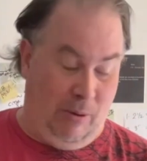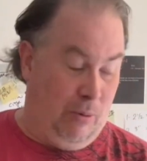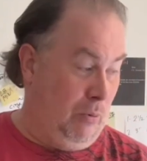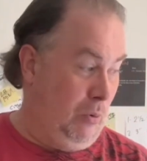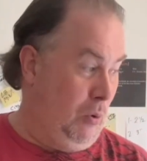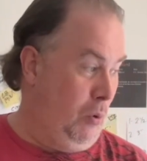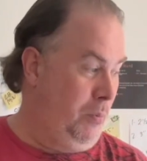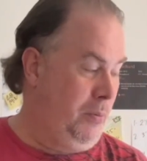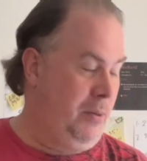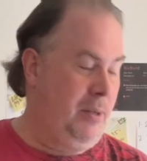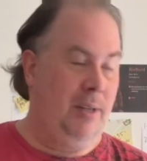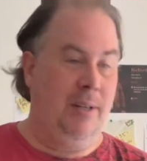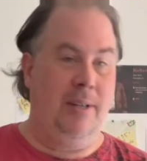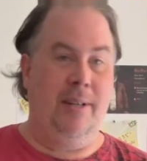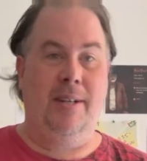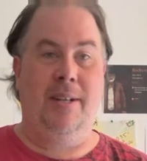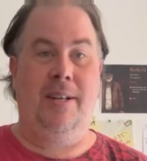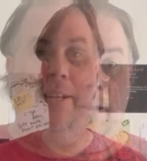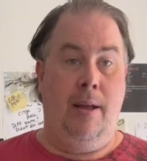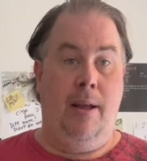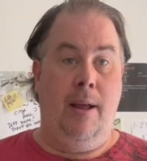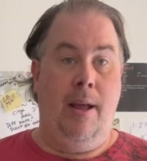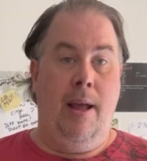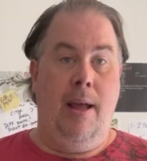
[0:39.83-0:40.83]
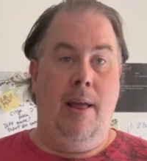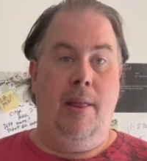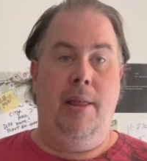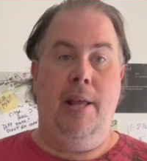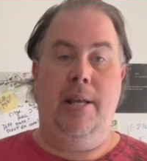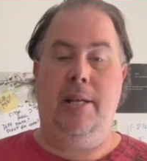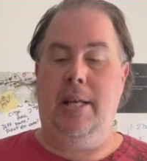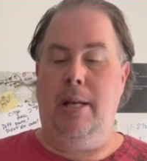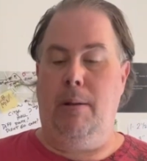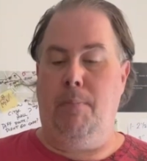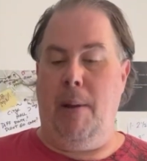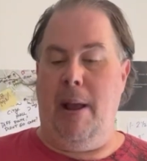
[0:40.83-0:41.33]
Oops.
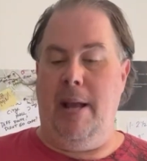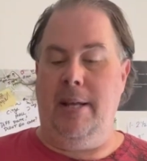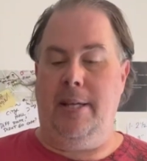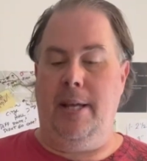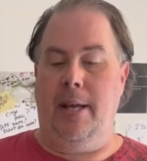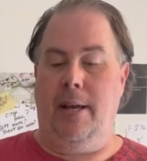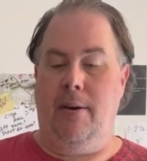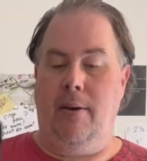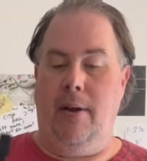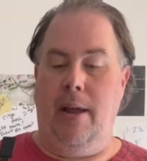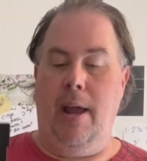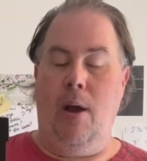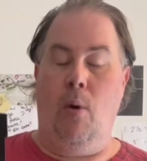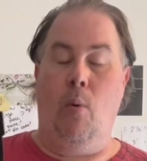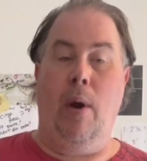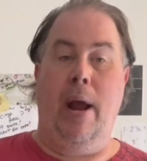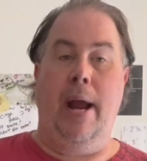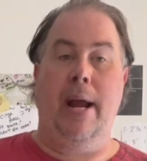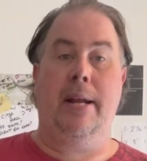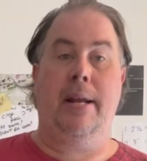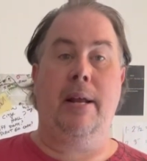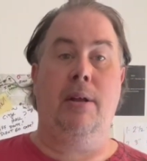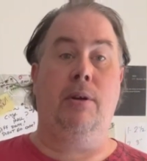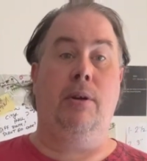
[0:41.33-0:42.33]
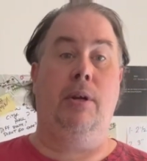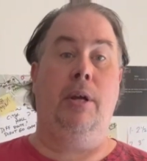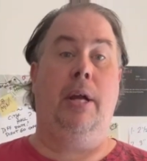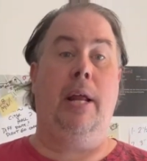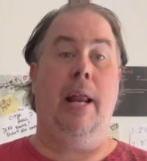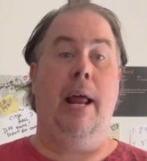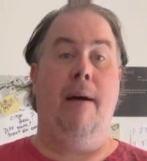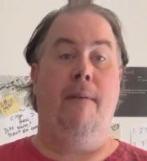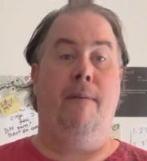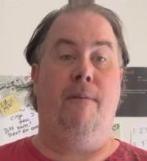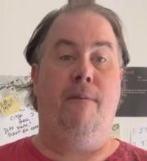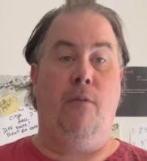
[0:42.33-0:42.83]
This is basically a way to you can
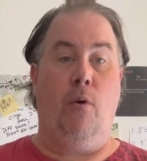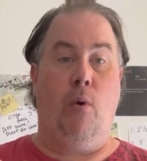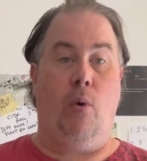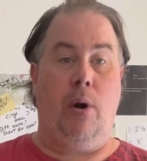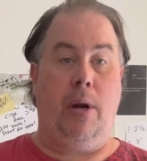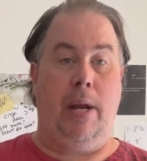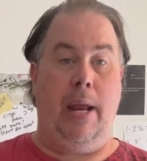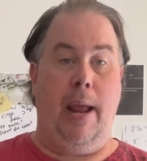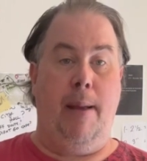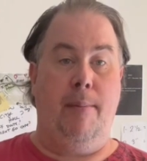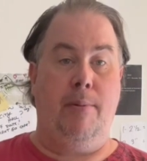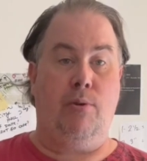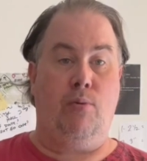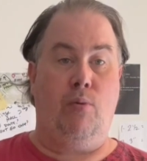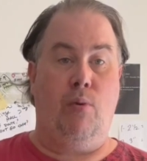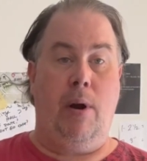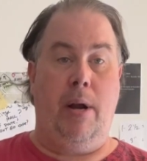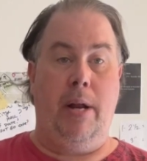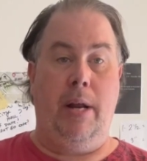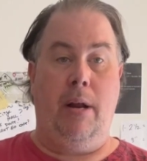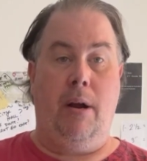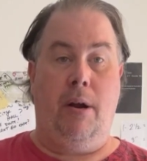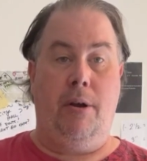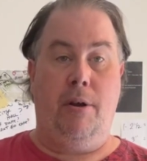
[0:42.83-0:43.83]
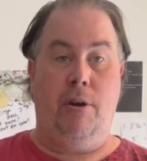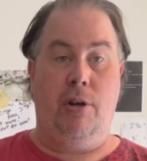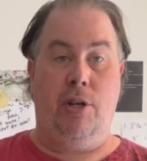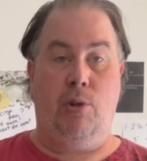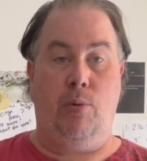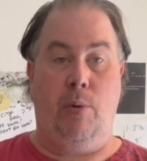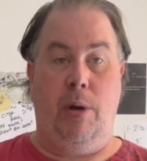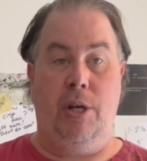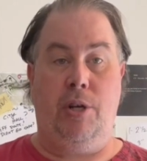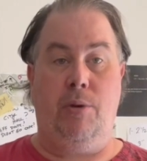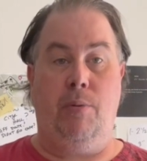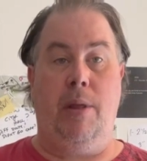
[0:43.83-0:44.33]
have 4 games running on your
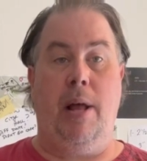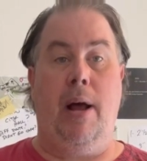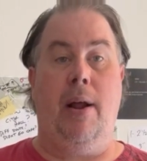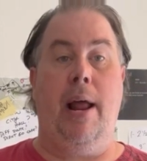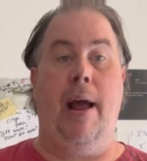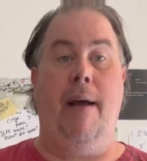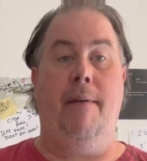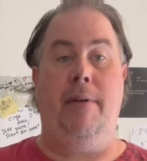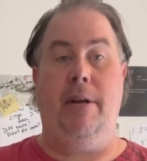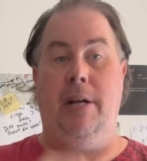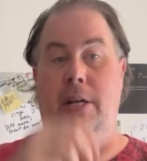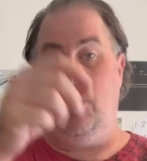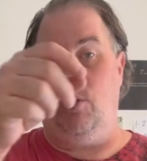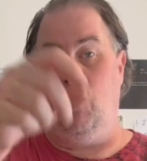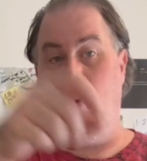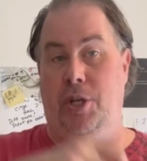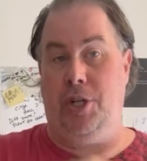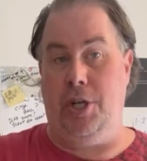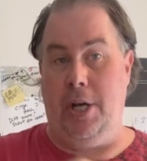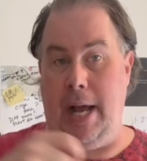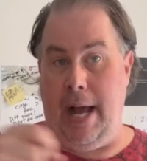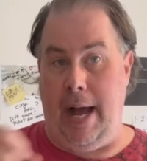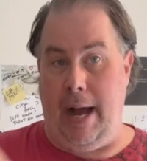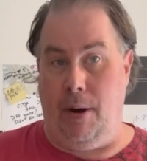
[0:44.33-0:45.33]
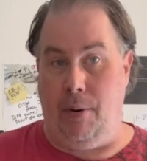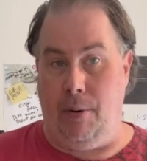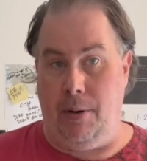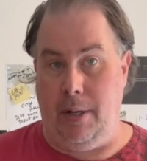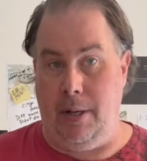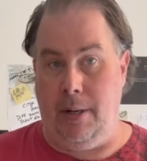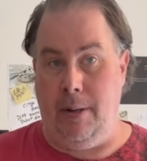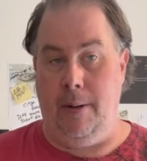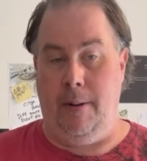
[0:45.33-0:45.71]
Switch without having to switch it out.